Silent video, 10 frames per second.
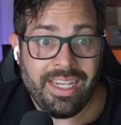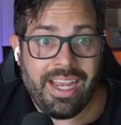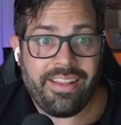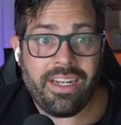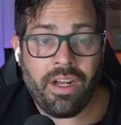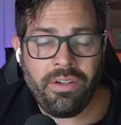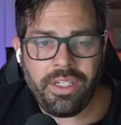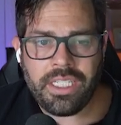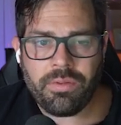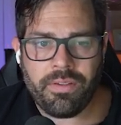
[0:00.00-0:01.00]
And then under
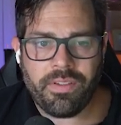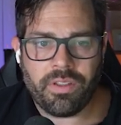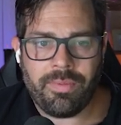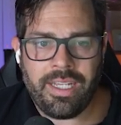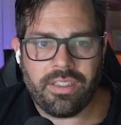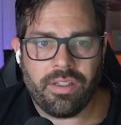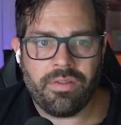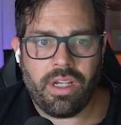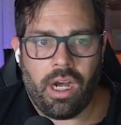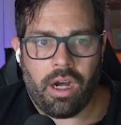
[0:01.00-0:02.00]
each one of those
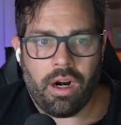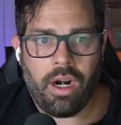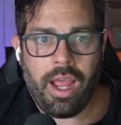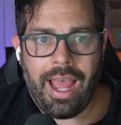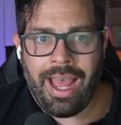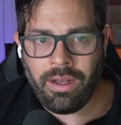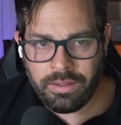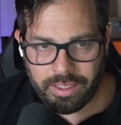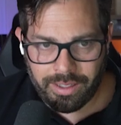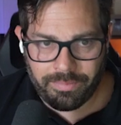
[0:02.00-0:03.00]
milestones are
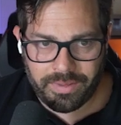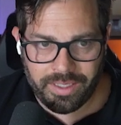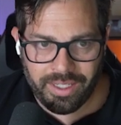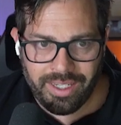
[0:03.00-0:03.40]
outcomes.